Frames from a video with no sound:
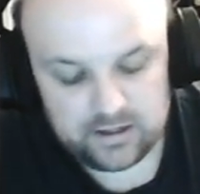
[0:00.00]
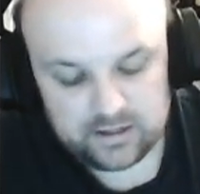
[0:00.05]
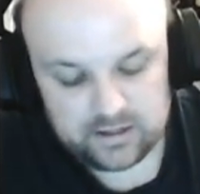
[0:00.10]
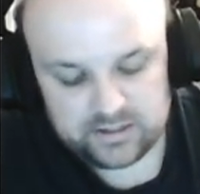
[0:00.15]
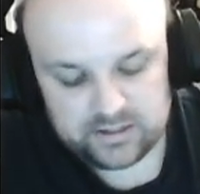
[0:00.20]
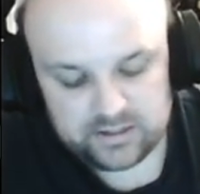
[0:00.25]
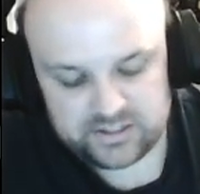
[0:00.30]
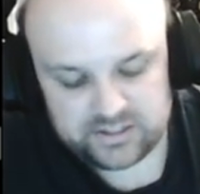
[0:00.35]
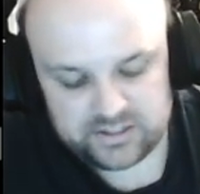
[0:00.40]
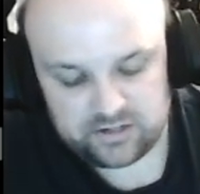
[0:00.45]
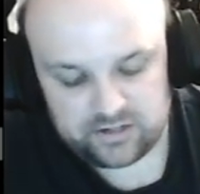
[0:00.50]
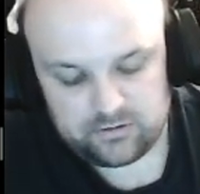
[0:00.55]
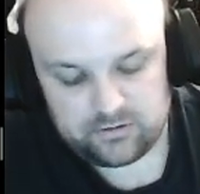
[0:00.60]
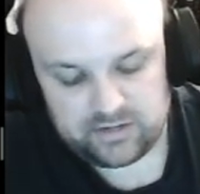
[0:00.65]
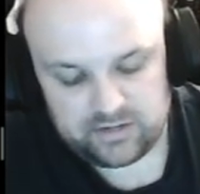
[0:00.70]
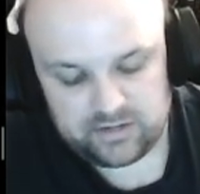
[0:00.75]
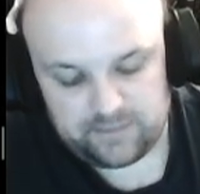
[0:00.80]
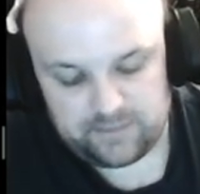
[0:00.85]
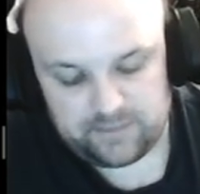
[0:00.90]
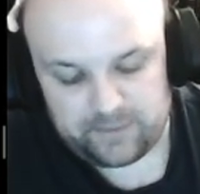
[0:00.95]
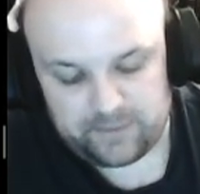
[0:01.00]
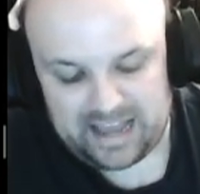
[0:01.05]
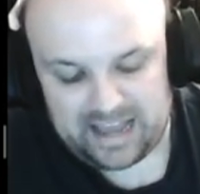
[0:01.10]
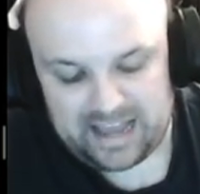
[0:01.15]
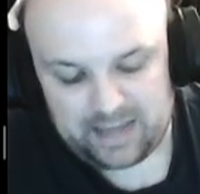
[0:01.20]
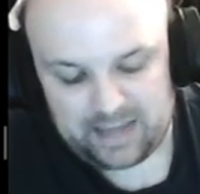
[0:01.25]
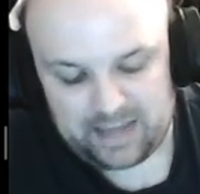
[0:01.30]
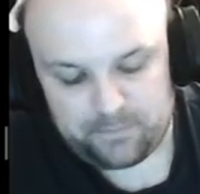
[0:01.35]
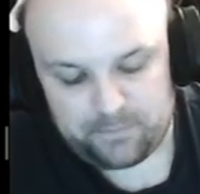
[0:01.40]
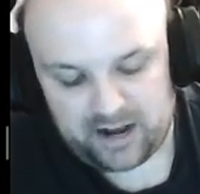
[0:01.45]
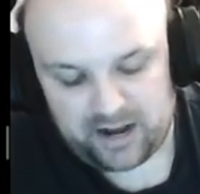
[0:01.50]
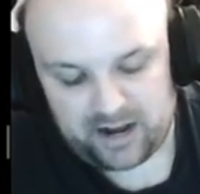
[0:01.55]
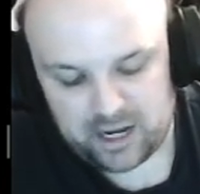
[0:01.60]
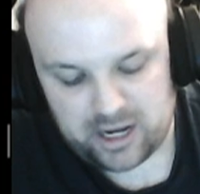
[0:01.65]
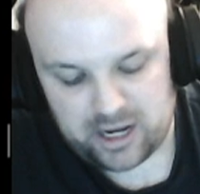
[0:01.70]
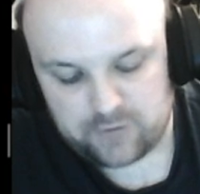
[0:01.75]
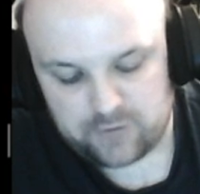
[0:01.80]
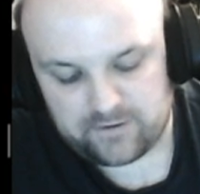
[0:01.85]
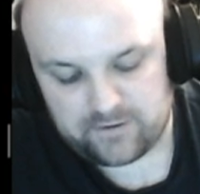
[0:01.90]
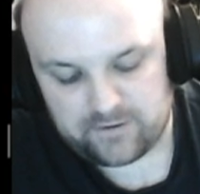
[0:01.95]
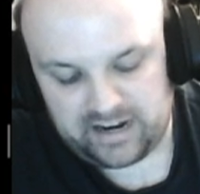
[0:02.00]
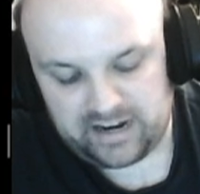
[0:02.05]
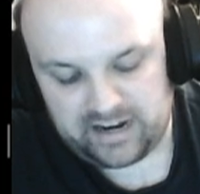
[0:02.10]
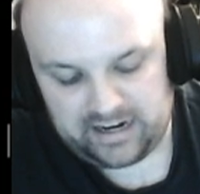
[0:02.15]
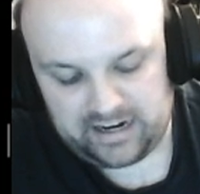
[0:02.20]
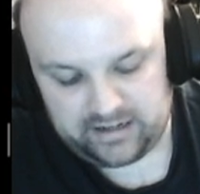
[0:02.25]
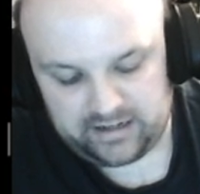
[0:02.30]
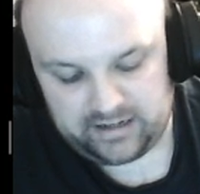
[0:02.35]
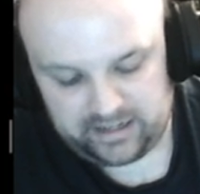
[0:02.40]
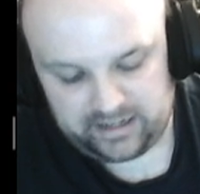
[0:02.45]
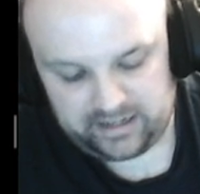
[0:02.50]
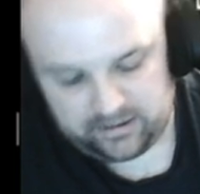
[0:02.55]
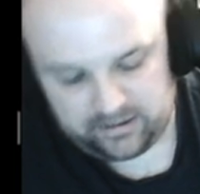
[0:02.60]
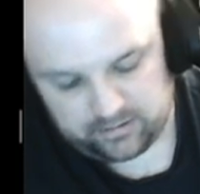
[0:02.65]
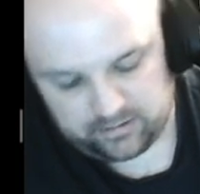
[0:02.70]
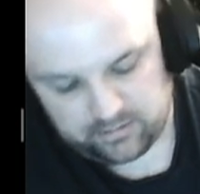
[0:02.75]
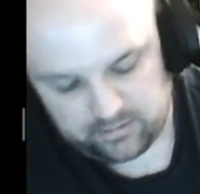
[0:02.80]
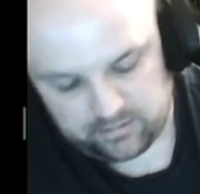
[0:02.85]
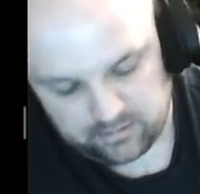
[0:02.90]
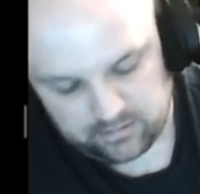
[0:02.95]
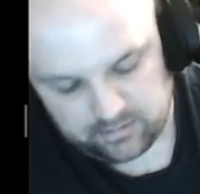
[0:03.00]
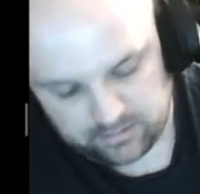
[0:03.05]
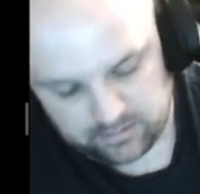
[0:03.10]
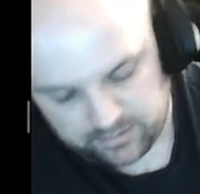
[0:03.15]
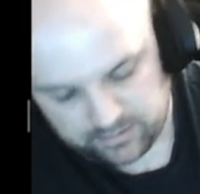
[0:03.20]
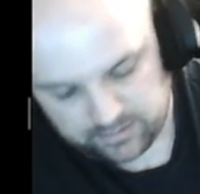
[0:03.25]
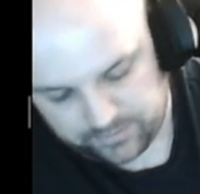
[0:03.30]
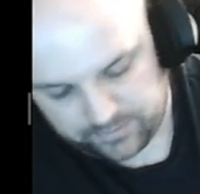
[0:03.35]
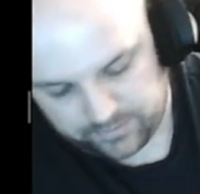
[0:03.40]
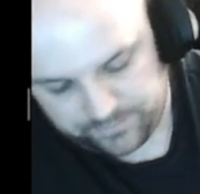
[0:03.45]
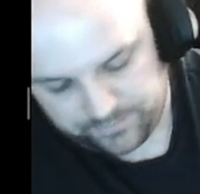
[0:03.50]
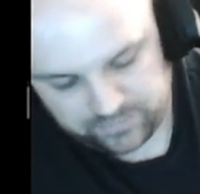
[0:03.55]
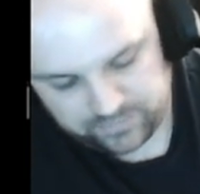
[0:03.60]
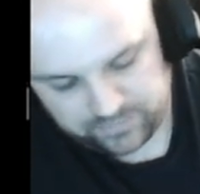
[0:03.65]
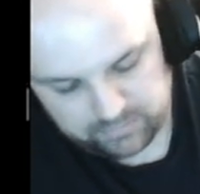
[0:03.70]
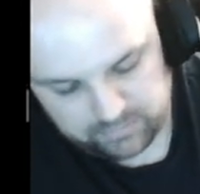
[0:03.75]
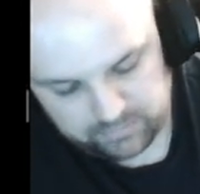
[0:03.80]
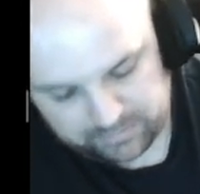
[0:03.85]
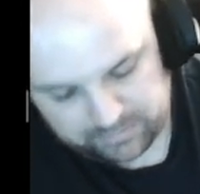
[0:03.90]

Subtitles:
So if we add pi over 8 here, maybe